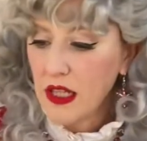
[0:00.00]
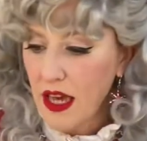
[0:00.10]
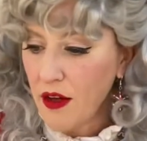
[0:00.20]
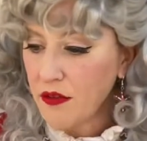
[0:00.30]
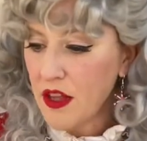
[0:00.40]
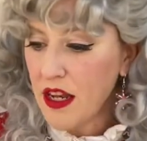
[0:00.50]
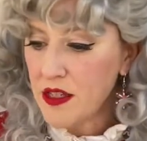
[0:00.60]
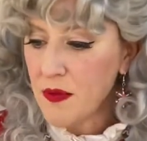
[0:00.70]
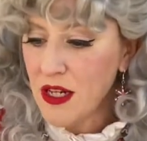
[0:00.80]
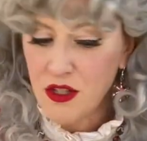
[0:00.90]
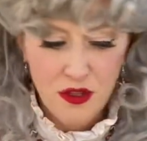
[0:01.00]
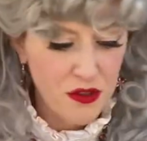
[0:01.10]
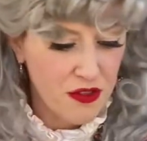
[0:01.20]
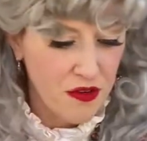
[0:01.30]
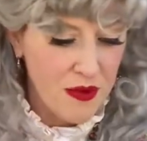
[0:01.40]
elf that has made
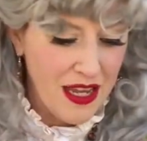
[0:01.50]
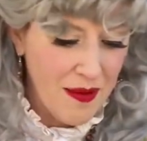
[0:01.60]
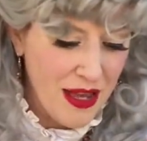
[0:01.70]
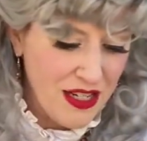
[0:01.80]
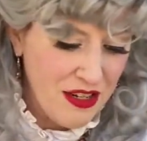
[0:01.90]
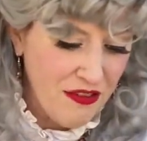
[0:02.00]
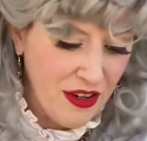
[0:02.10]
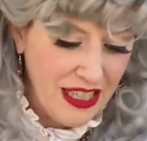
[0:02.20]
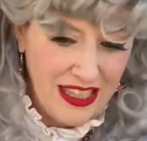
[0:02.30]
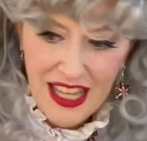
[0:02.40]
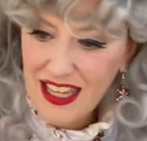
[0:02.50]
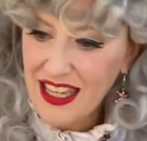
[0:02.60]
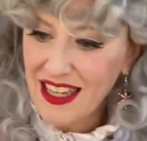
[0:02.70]
shoes for me. I'm actually very lucky.